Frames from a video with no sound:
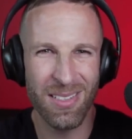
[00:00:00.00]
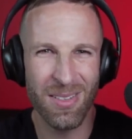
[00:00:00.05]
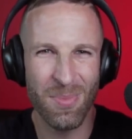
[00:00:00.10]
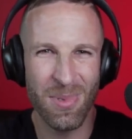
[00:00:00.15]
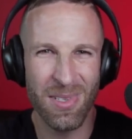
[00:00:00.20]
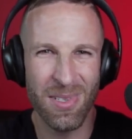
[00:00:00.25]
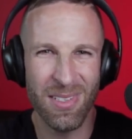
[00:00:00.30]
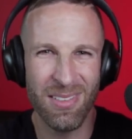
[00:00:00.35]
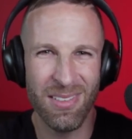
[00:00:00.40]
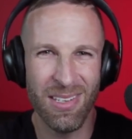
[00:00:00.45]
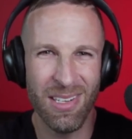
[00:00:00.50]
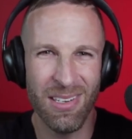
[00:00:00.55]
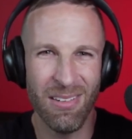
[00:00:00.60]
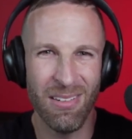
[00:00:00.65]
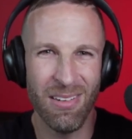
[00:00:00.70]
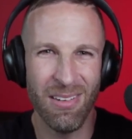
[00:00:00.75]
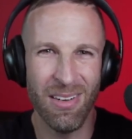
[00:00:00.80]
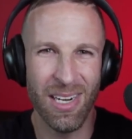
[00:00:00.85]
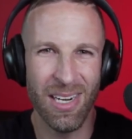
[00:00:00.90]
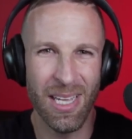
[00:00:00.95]
to be seen
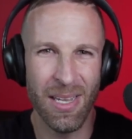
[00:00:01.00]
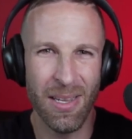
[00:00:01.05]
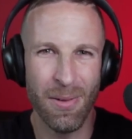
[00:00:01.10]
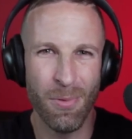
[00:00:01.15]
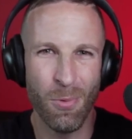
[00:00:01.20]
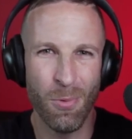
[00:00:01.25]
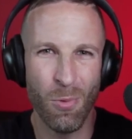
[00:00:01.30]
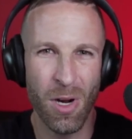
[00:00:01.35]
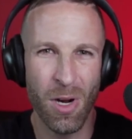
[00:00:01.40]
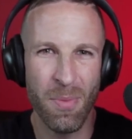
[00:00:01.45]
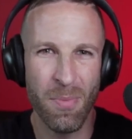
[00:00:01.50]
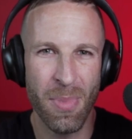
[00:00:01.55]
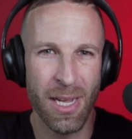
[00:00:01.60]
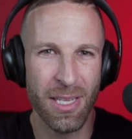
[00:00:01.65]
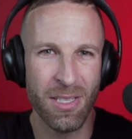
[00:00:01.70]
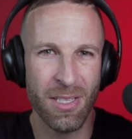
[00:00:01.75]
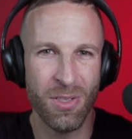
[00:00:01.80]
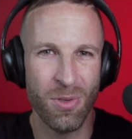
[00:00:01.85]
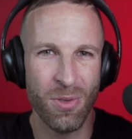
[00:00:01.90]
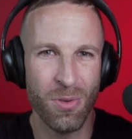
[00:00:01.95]
on a one
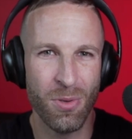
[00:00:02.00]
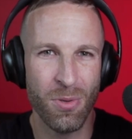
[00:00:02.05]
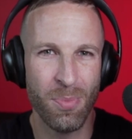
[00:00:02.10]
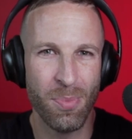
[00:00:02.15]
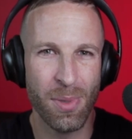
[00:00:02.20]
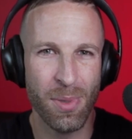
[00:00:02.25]
by two